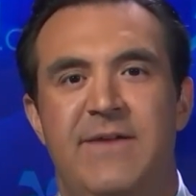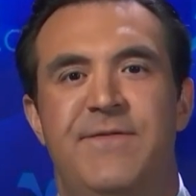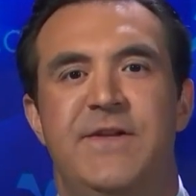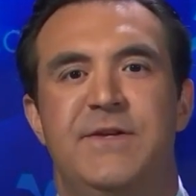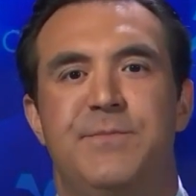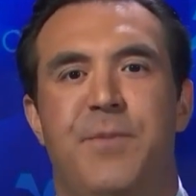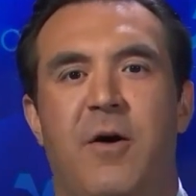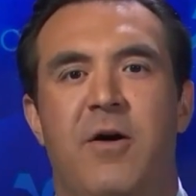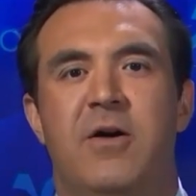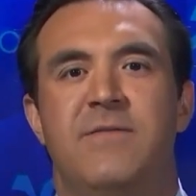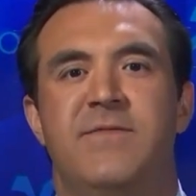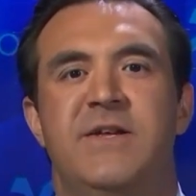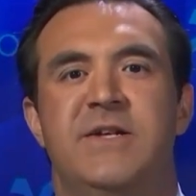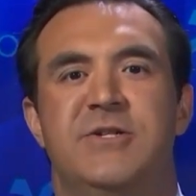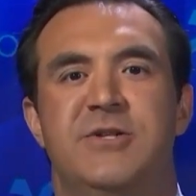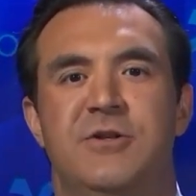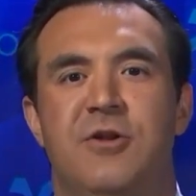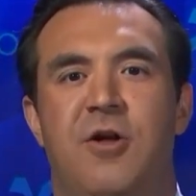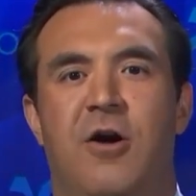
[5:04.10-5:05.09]
it's part of
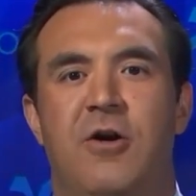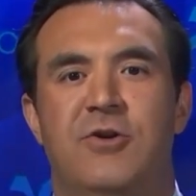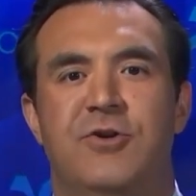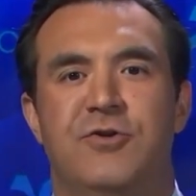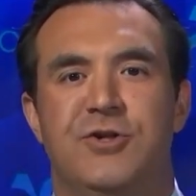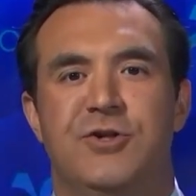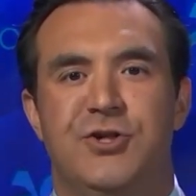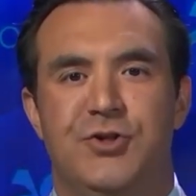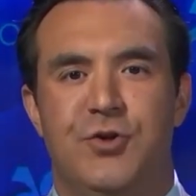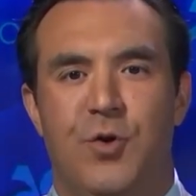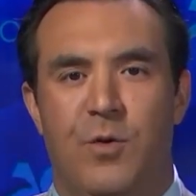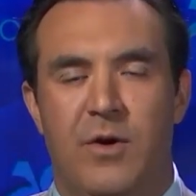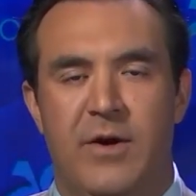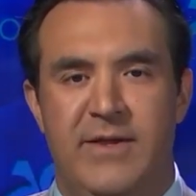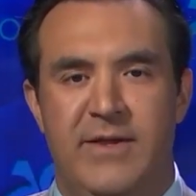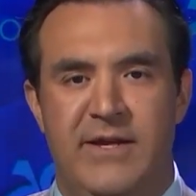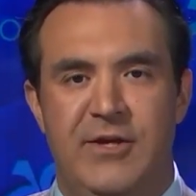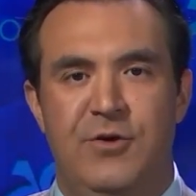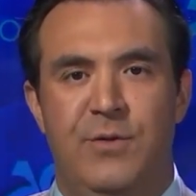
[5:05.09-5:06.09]
this larger story
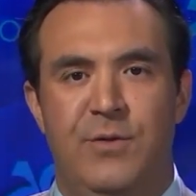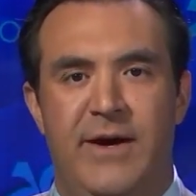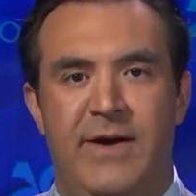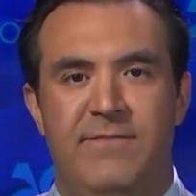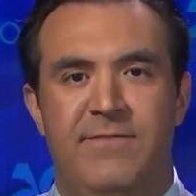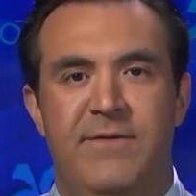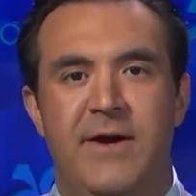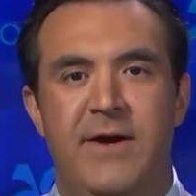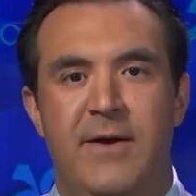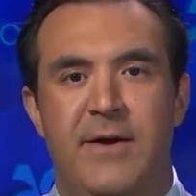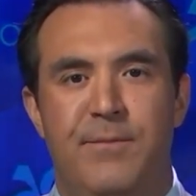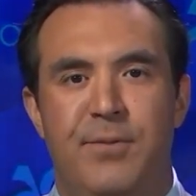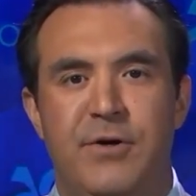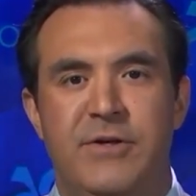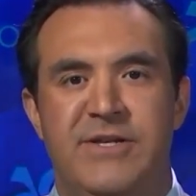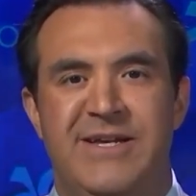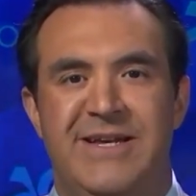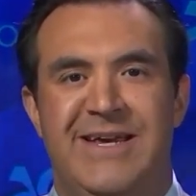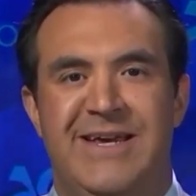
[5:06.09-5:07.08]
that you have
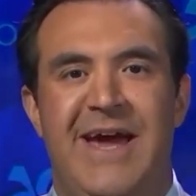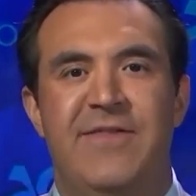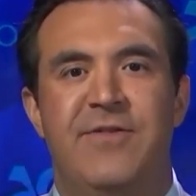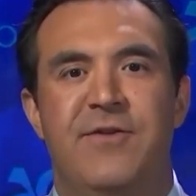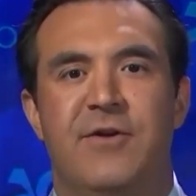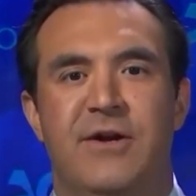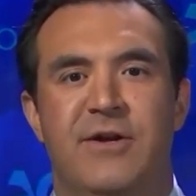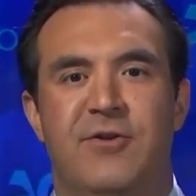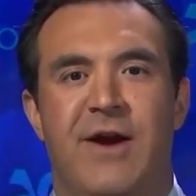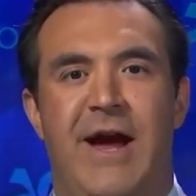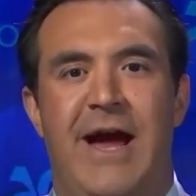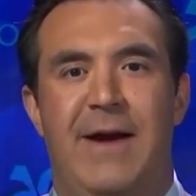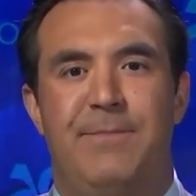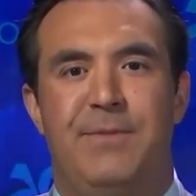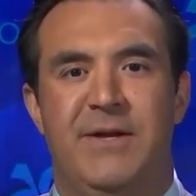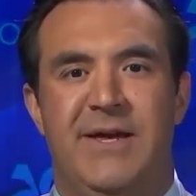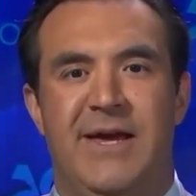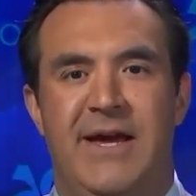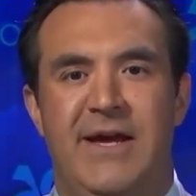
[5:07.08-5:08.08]
put together in your
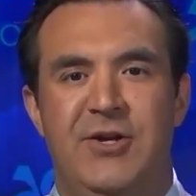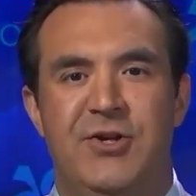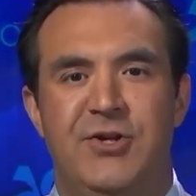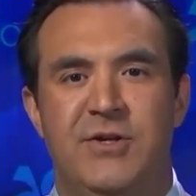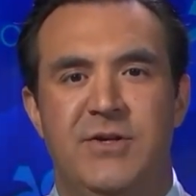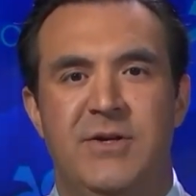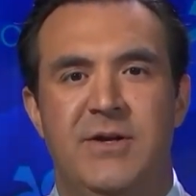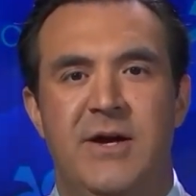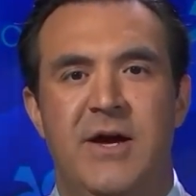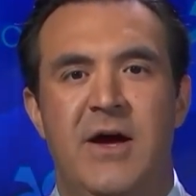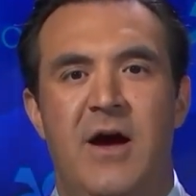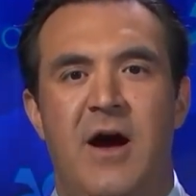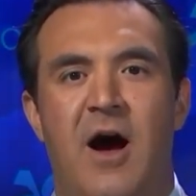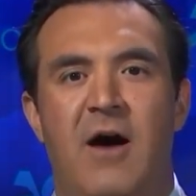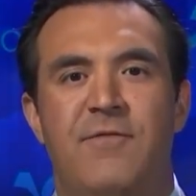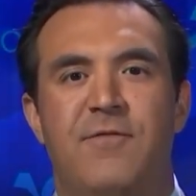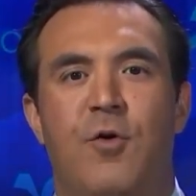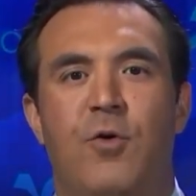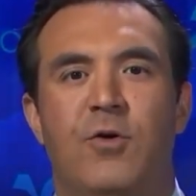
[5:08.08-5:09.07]
application,
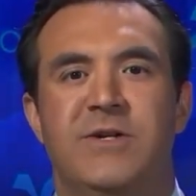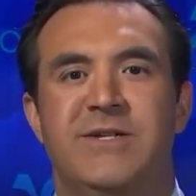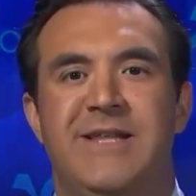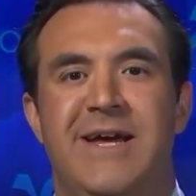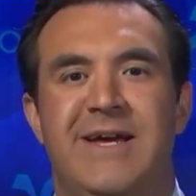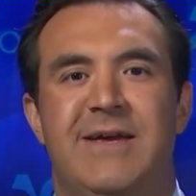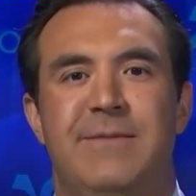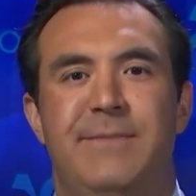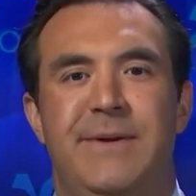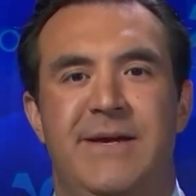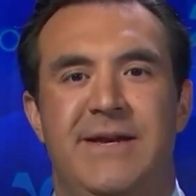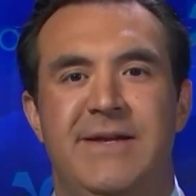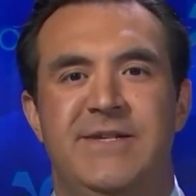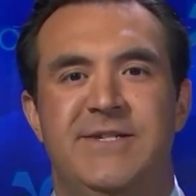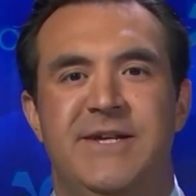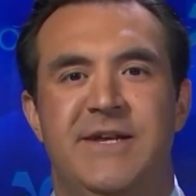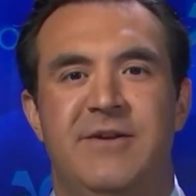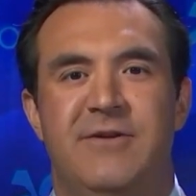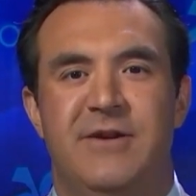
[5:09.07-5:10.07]
of course that can be
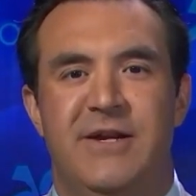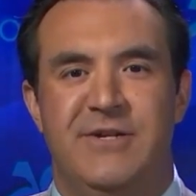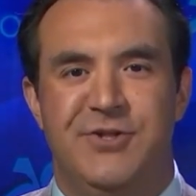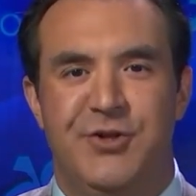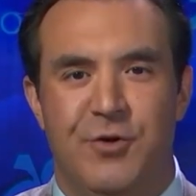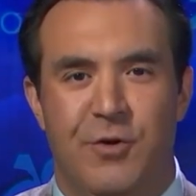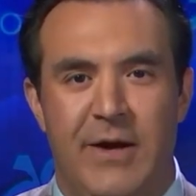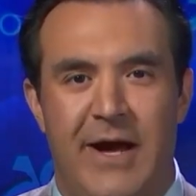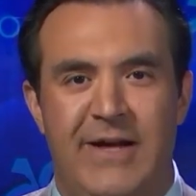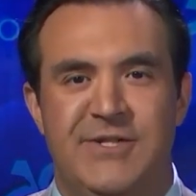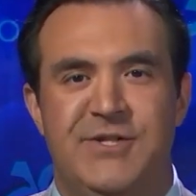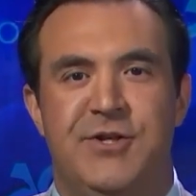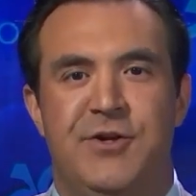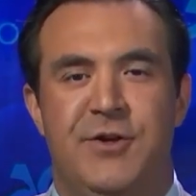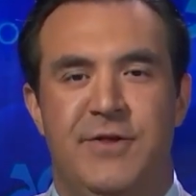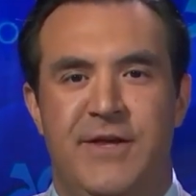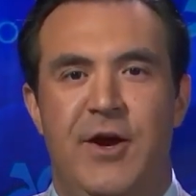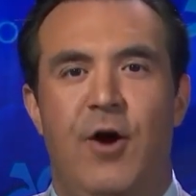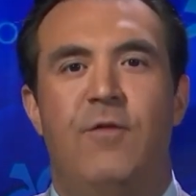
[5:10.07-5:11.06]
considered as your as
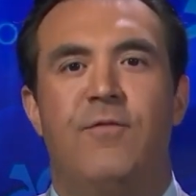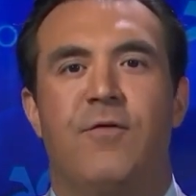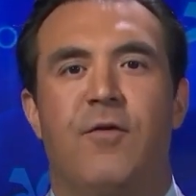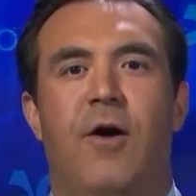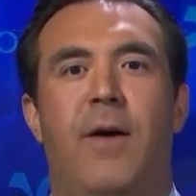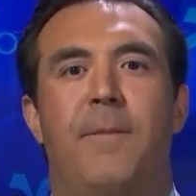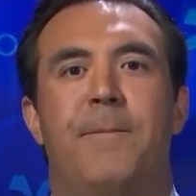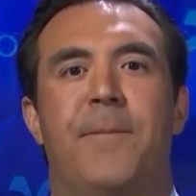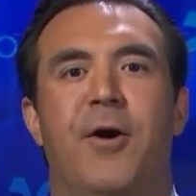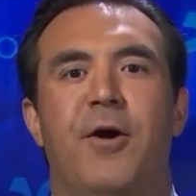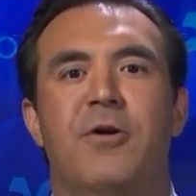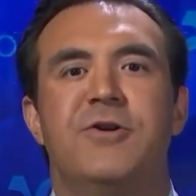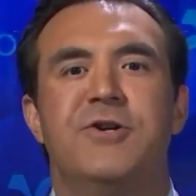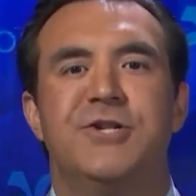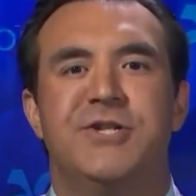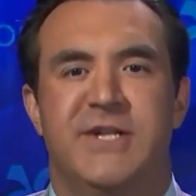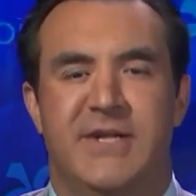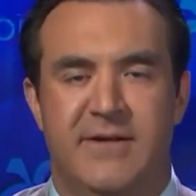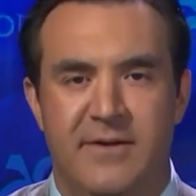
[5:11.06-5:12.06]
the overall
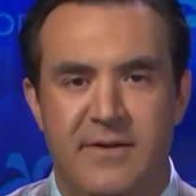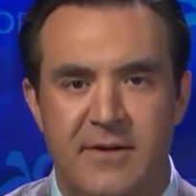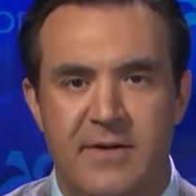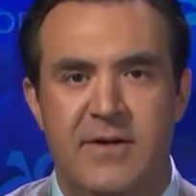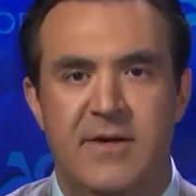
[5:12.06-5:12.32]
person